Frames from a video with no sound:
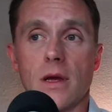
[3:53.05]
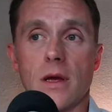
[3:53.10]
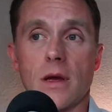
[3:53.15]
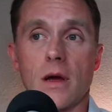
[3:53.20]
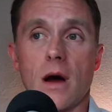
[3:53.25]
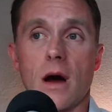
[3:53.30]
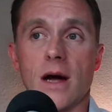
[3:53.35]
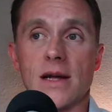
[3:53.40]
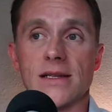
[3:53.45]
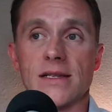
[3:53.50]

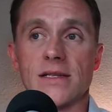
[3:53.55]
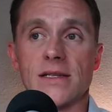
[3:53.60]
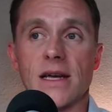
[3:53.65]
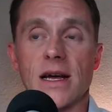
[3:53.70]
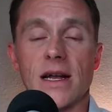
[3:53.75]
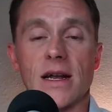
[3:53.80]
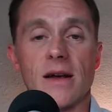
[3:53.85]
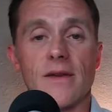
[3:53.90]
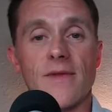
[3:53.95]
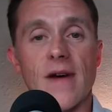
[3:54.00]
onset
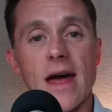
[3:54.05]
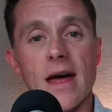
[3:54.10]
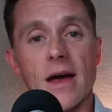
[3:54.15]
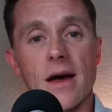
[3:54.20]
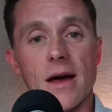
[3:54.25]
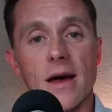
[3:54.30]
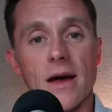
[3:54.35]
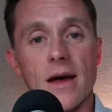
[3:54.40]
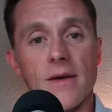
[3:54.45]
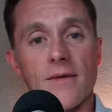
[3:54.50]
of
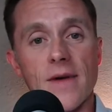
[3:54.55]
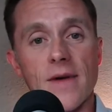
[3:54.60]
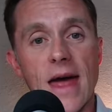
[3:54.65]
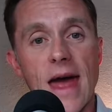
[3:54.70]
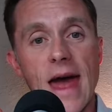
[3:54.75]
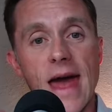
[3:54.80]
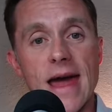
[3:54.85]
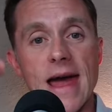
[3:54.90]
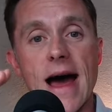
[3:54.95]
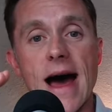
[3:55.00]

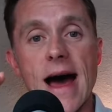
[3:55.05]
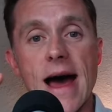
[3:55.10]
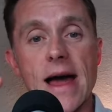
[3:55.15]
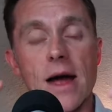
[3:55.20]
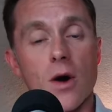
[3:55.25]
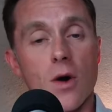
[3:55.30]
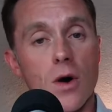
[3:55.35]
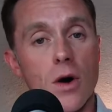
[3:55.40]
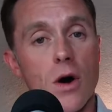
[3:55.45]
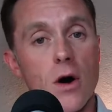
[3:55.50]
AI
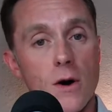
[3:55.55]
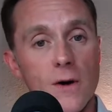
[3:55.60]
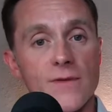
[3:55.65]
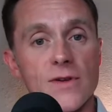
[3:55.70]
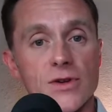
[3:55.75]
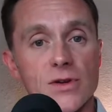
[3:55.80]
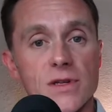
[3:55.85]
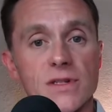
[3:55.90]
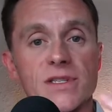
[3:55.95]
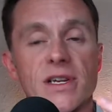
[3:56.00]
or
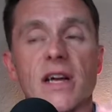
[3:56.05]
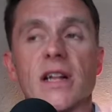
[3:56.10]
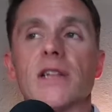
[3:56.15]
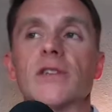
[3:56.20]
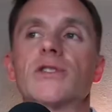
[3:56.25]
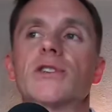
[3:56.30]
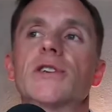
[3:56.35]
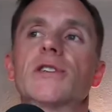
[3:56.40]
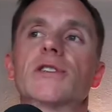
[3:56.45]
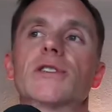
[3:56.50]
artificial
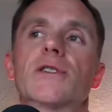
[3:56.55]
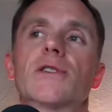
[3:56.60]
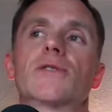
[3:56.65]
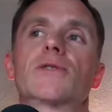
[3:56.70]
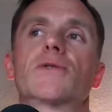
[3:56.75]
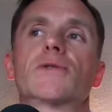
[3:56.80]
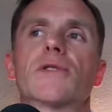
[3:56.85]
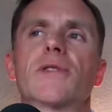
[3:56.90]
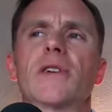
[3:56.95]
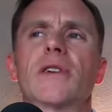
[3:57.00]
intelligence and those
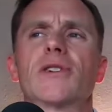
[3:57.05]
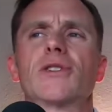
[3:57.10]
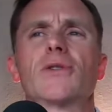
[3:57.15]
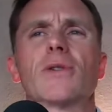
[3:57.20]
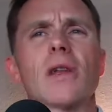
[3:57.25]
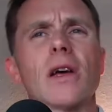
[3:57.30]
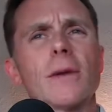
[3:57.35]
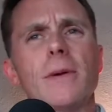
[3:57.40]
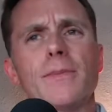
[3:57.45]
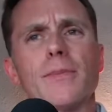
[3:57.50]
sorts of things, a
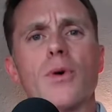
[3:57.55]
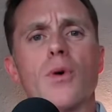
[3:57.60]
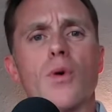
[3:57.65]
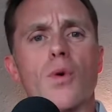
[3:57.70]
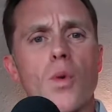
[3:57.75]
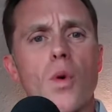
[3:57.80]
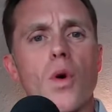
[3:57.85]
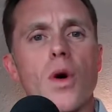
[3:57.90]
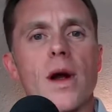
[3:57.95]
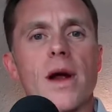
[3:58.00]
lot of people were
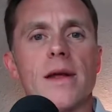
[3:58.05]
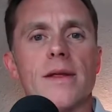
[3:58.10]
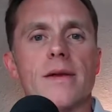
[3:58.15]
worried.